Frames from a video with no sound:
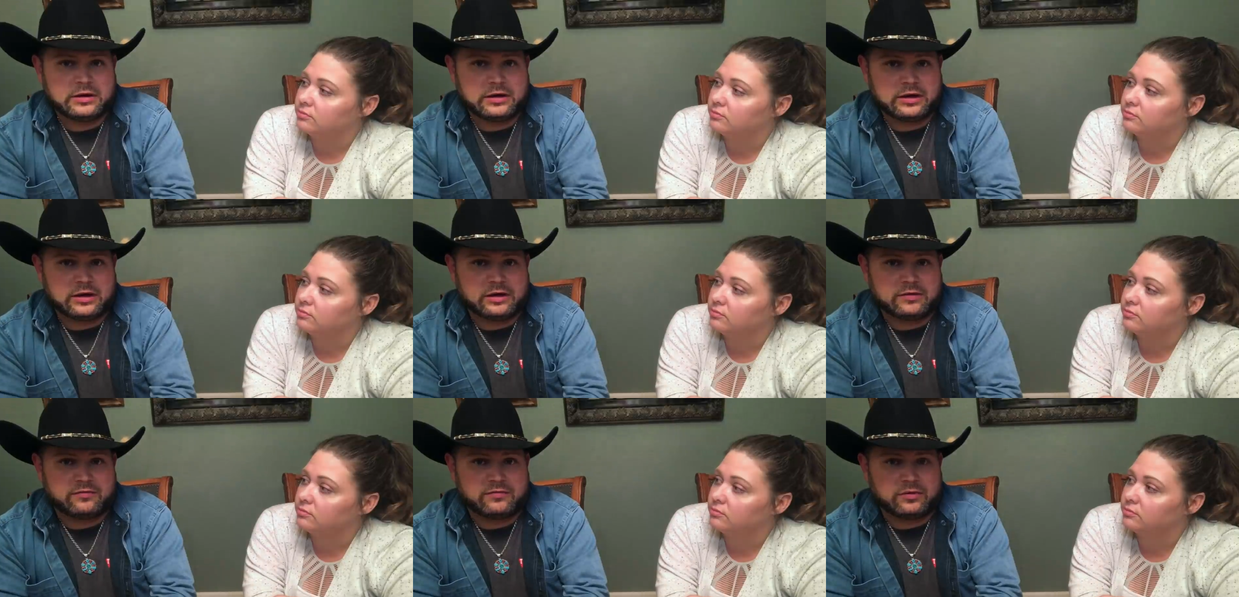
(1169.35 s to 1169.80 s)

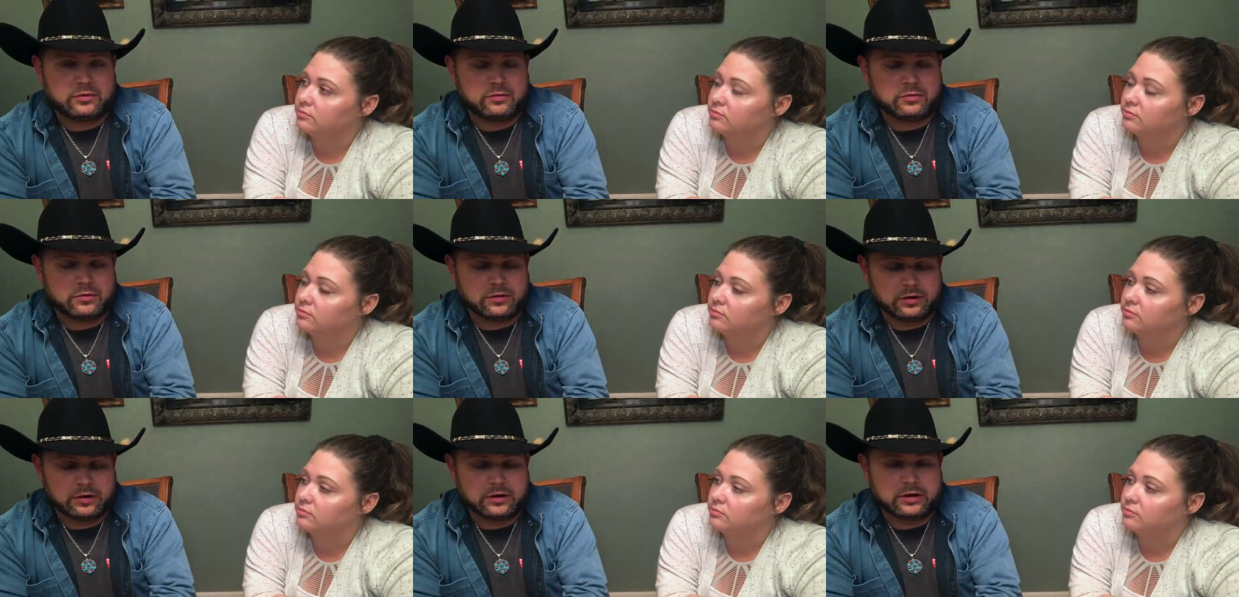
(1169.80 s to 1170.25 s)
Speaker 1: if you
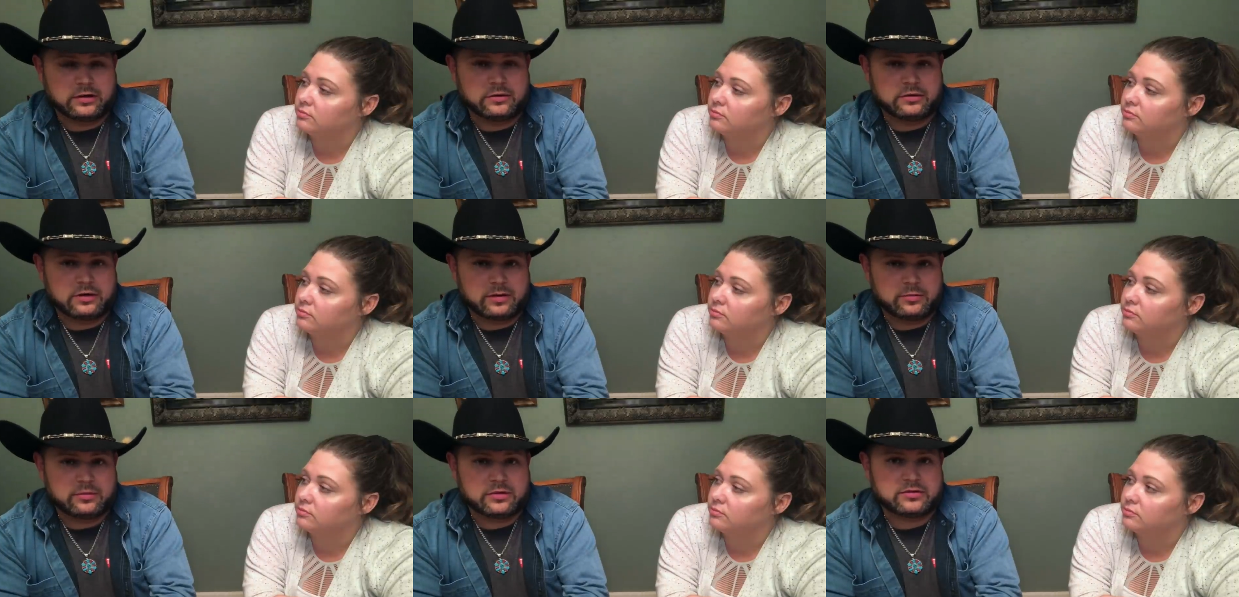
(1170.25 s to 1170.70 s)
really knew
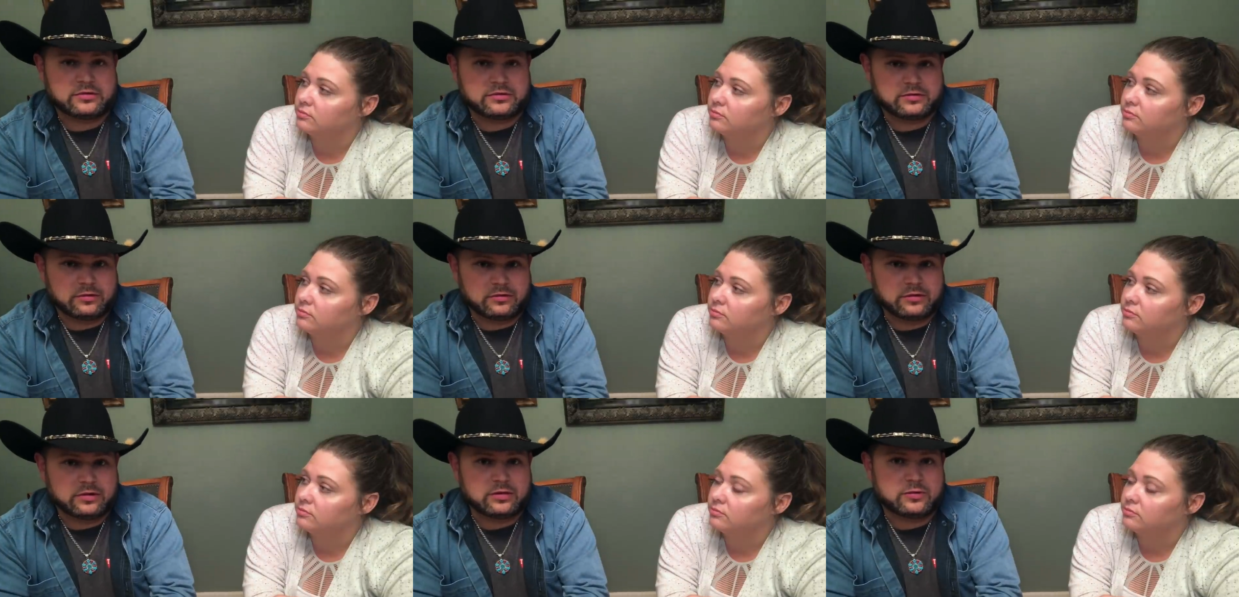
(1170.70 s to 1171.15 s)
how much
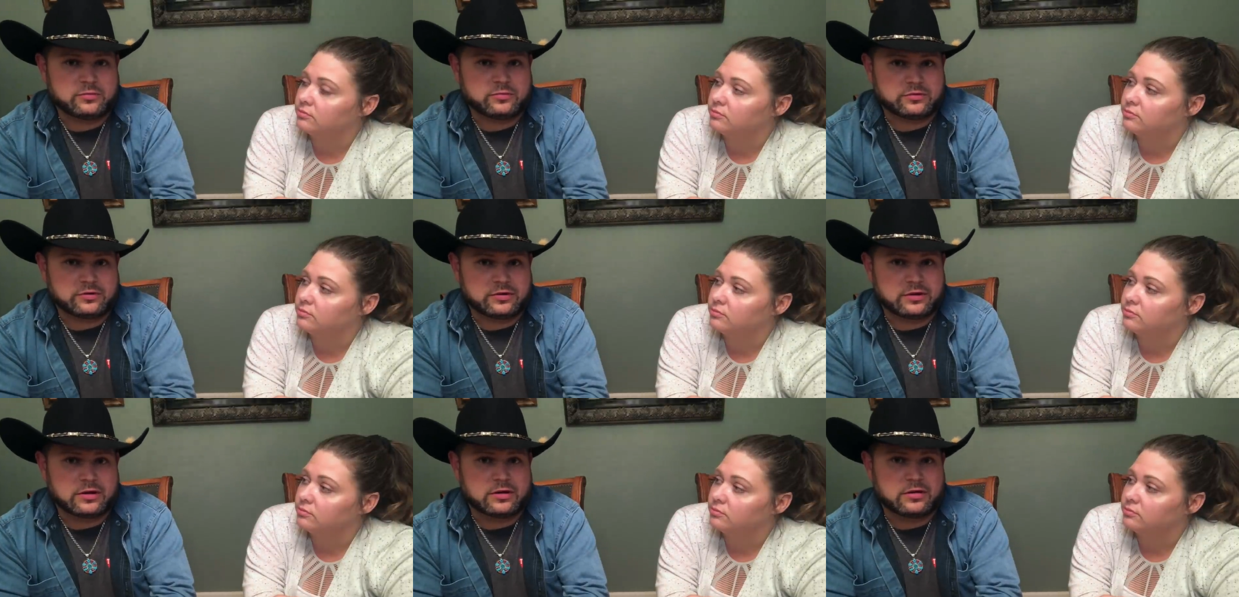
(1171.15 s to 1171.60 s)
sodium
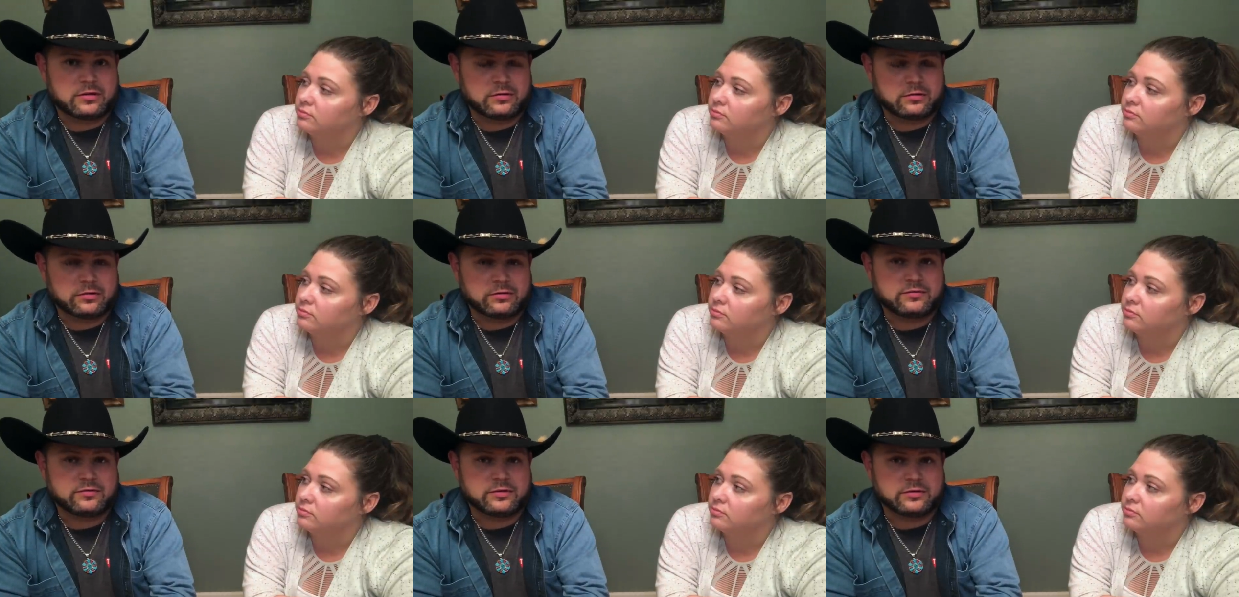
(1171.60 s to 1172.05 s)
was in
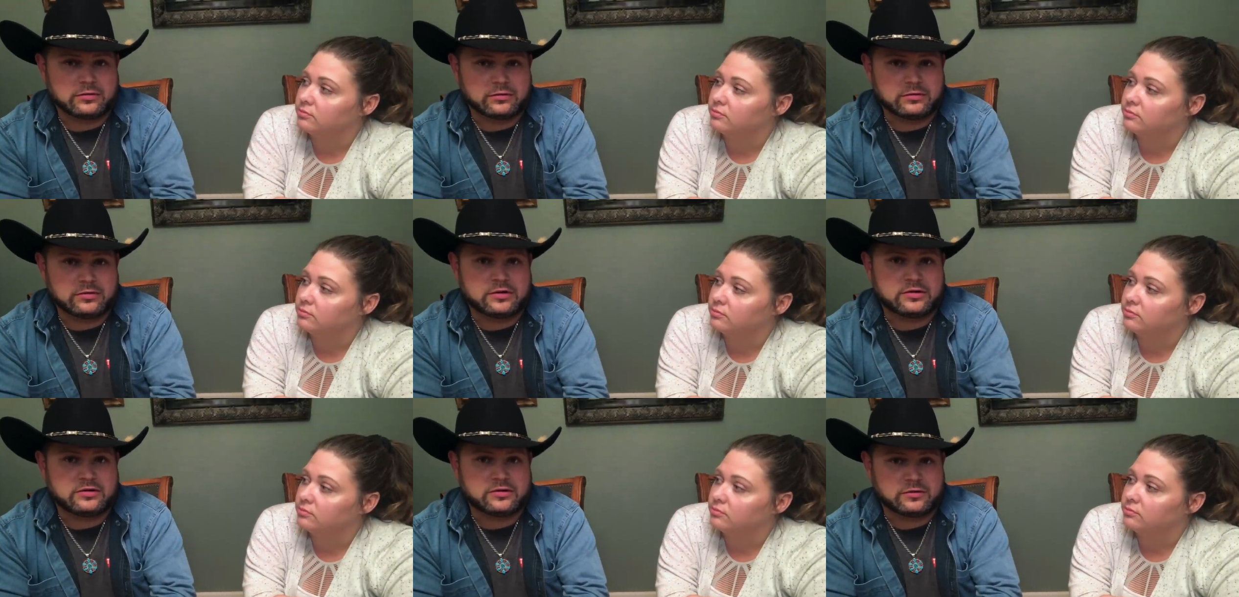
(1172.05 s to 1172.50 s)
all the
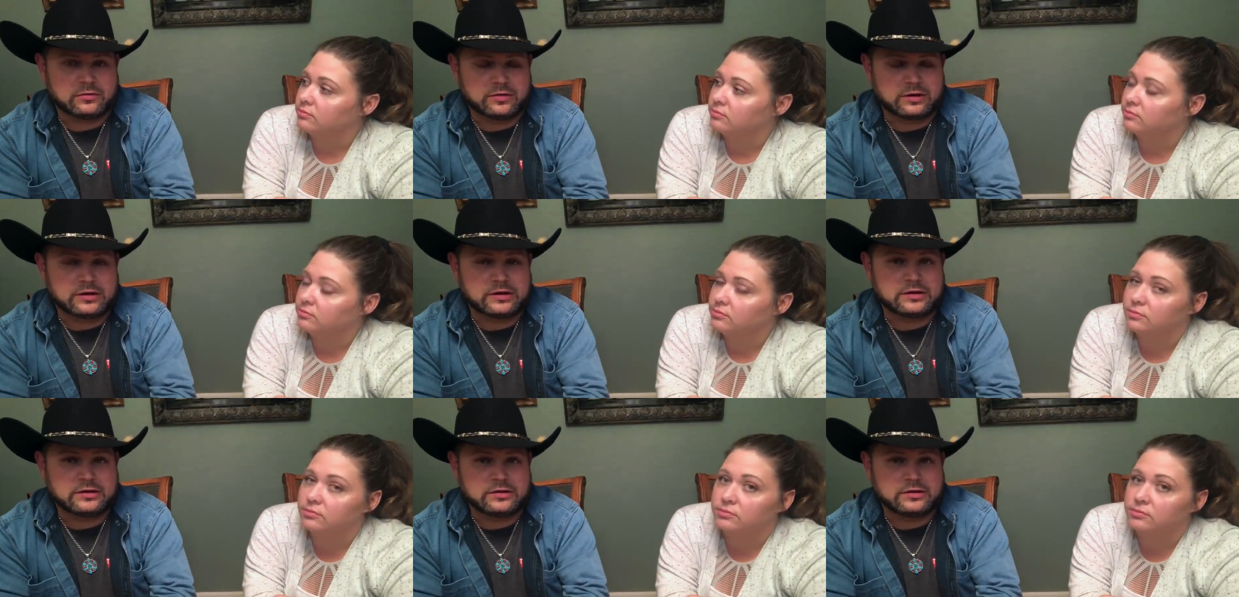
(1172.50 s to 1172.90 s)
foods that you ate.